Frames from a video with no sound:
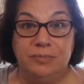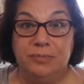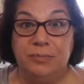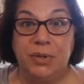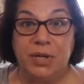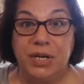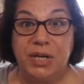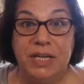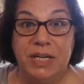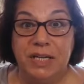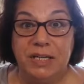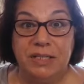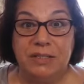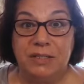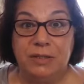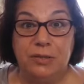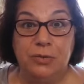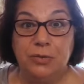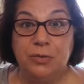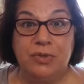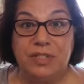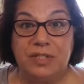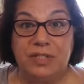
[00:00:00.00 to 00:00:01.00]
breeze,
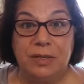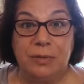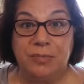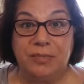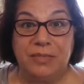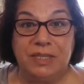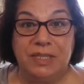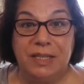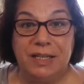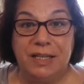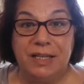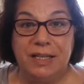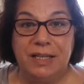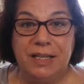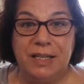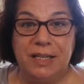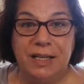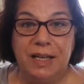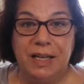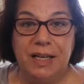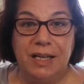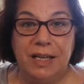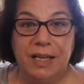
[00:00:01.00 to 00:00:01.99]
do something.
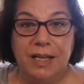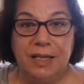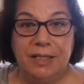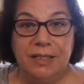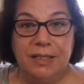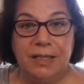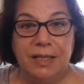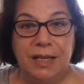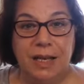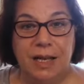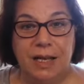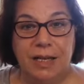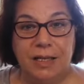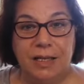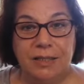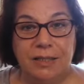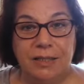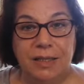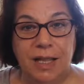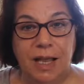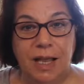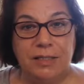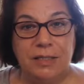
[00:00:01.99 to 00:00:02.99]
And I
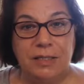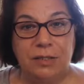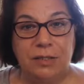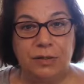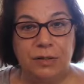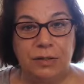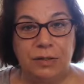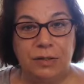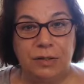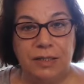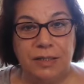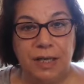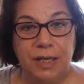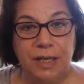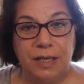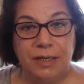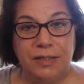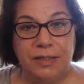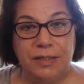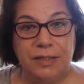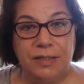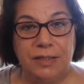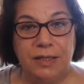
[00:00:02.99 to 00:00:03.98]
text her and
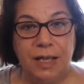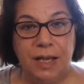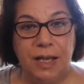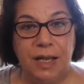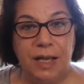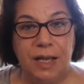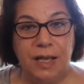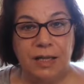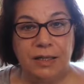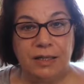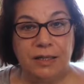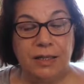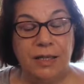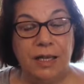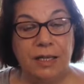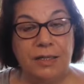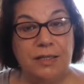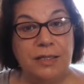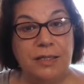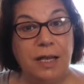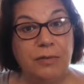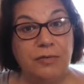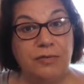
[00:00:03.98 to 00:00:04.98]
I said,
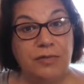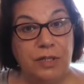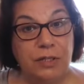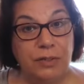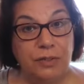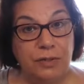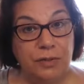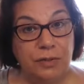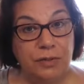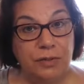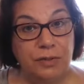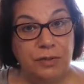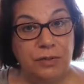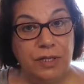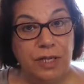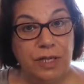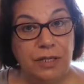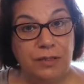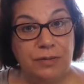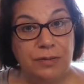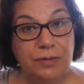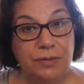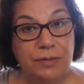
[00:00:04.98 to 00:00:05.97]
let's have dinner
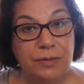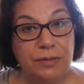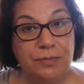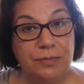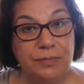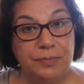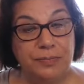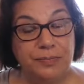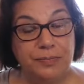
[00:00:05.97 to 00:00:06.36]
together.